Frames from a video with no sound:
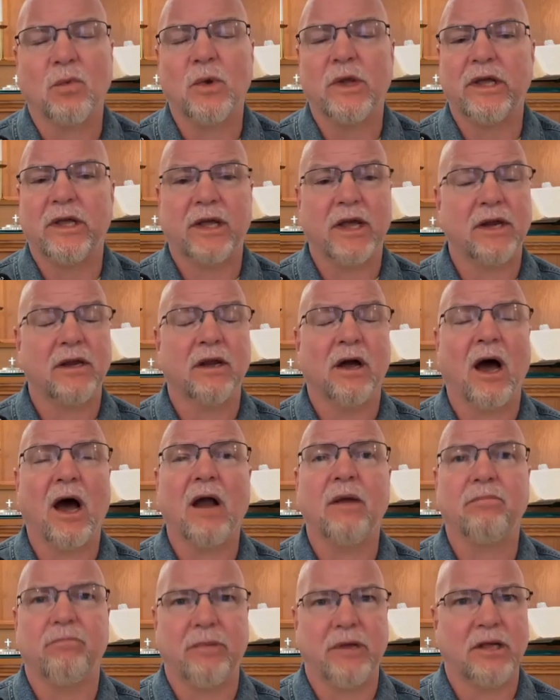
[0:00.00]
We
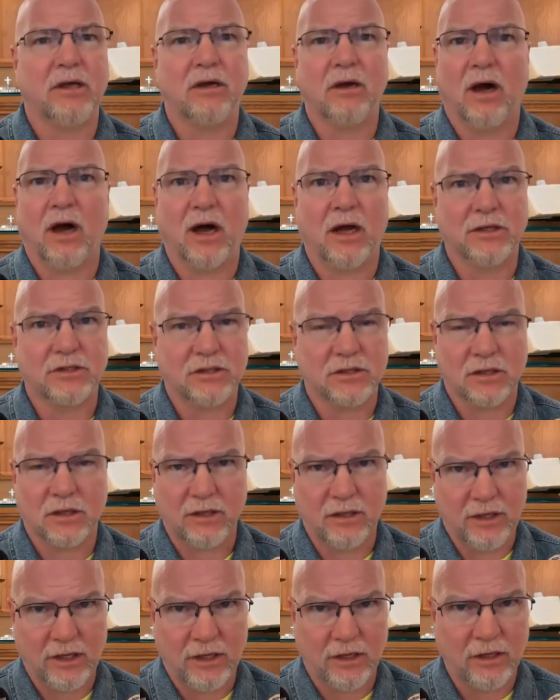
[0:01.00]
cannot be gods
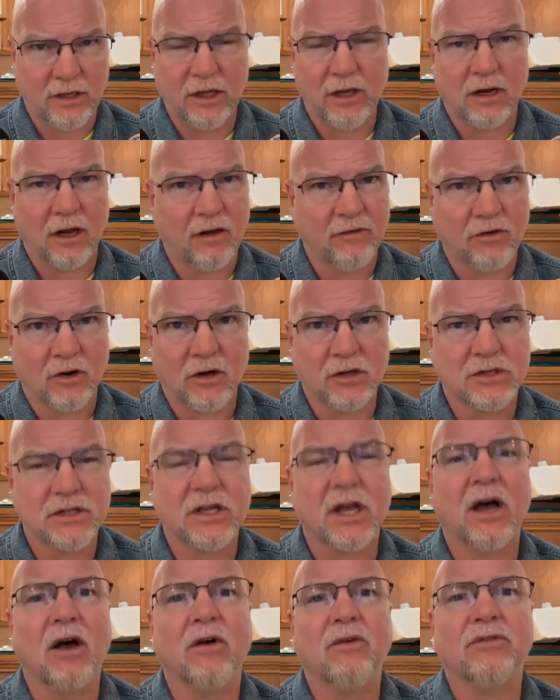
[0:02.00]
in and of
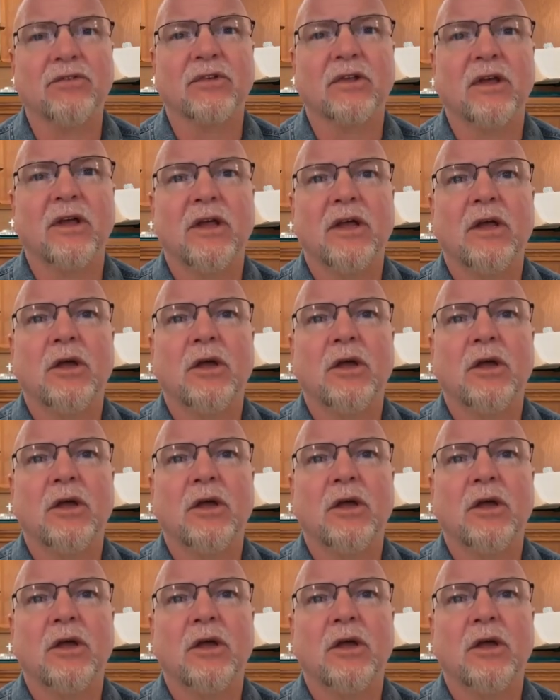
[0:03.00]
ourselves.